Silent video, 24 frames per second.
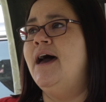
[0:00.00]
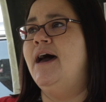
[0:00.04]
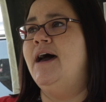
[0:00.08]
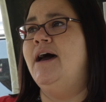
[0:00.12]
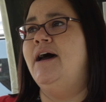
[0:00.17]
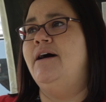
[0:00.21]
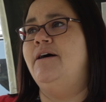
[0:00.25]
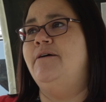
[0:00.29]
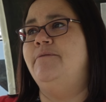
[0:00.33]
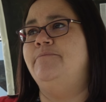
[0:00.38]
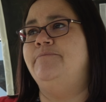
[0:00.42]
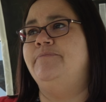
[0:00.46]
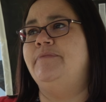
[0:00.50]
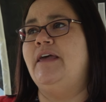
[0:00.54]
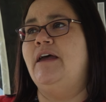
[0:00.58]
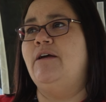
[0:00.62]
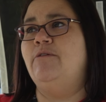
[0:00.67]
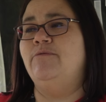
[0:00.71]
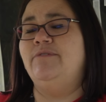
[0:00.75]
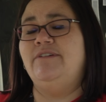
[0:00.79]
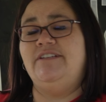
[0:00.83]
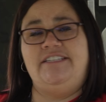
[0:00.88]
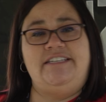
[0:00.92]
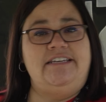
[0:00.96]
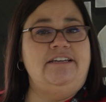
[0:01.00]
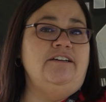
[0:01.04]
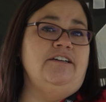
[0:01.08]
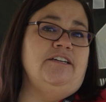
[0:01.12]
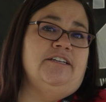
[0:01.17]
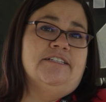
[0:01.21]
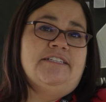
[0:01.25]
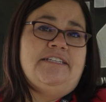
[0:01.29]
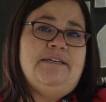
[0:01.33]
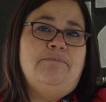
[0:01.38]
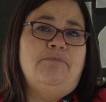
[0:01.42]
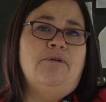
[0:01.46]
um, a
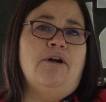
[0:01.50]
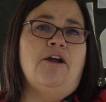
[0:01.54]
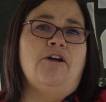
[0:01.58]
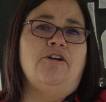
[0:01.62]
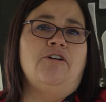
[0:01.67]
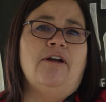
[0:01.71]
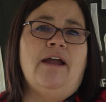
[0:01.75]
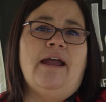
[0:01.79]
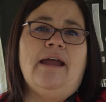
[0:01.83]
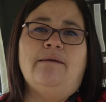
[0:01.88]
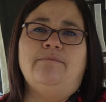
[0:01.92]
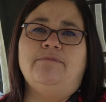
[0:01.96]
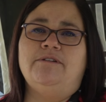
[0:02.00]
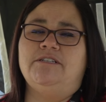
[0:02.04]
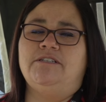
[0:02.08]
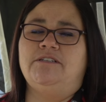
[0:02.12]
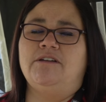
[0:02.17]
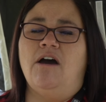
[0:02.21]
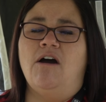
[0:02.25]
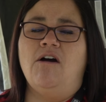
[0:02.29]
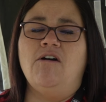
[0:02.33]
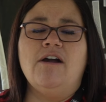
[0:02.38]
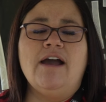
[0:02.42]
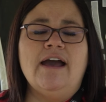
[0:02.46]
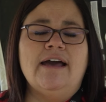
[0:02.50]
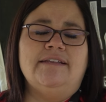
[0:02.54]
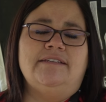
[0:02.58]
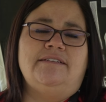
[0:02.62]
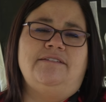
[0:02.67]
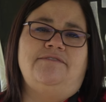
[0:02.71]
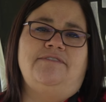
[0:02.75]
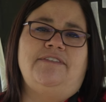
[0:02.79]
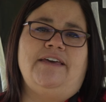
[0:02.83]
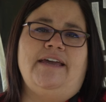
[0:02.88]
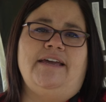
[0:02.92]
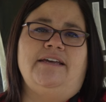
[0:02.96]
resiliency program, just all
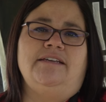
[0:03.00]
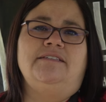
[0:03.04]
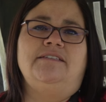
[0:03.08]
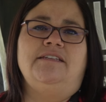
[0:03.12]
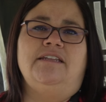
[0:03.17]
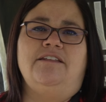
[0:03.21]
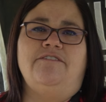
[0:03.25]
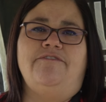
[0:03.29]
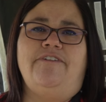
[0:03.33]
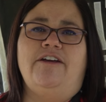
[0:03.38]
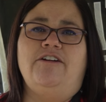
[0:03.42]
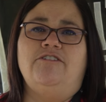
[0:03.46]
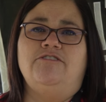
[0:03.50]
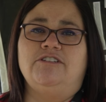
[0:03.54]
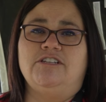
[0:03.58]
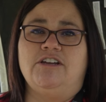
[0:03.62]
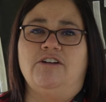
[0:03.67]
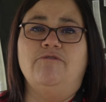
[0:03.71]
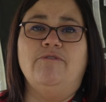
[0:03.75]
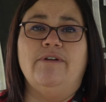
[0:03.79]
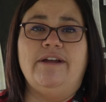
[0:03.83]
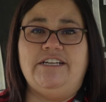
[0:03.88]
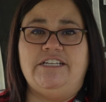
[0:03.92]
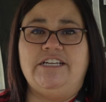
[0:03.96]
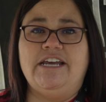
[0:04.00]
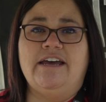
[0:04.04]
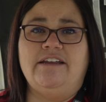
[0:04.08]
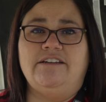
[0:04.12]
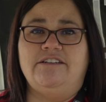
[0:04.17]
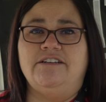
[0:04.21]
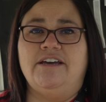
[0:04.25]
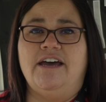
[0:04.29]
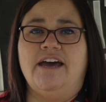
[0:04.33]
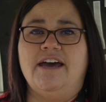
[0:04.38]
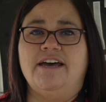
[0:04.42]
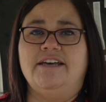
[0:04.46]
kinds of things that the veterans can reach
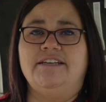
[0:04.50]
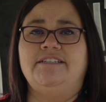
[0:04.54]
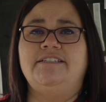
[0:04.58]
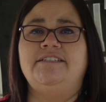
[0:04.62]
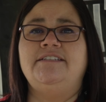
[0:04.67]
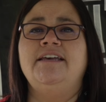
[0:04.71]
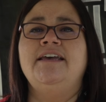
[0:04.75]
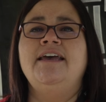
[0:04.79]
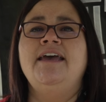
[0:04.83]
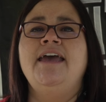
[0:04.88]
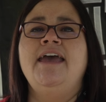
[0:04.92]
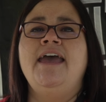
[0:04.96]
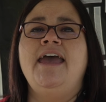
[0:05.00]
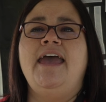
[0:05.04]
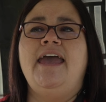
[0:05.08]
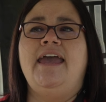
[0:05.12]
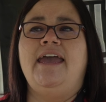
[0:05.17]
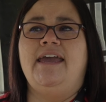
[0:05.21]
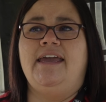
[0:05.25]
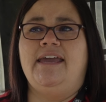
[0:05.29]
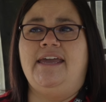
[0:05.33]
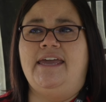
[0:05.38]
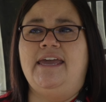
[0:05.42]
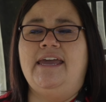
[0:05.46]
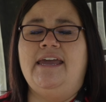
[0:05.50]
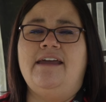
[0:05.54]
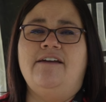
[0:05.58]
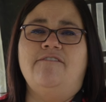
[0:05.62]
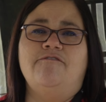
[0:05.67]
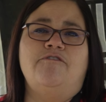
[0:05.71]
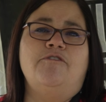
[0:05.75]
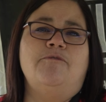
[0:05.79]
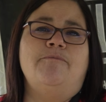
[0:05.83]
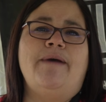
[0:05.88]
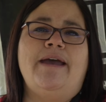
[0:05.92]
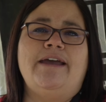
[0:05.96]
out to us mm -hmm. and get
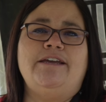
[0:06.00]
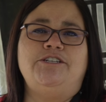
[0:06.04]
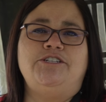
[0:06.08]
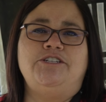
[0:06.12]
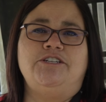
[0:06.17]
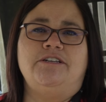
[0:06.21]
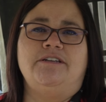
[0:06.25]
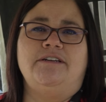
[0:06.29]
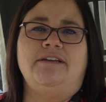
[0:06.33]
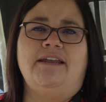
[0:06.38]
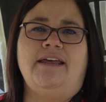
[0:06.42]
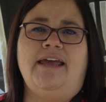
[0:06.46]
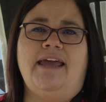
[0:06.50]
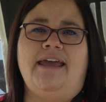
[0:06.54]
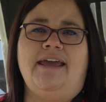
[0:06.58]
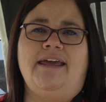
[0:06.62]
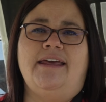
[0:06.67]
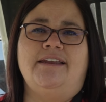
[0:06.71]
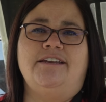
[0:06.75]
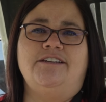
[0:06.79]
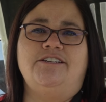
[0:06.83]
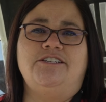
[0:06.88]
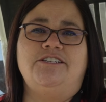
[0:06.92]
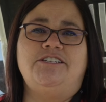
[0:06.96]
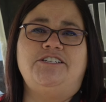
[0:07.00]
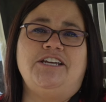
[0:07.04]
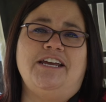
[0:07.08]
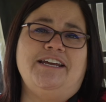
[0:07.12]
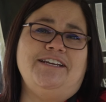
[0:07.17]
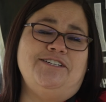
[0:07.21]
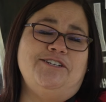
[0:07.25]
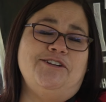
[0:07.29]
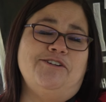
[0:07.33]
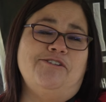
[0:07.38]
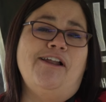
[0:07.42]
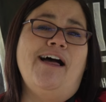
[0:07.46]
information and just
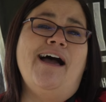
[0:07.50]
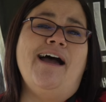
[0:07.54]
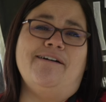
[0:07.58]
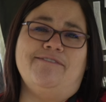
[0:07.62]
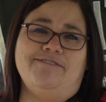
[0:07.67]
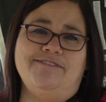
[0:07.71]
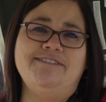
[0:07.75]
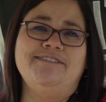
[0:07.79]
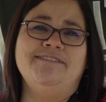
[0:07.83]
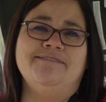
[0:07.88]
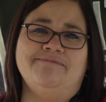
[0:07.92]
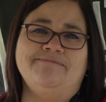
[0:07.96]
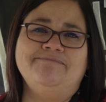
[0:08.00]
change their lives.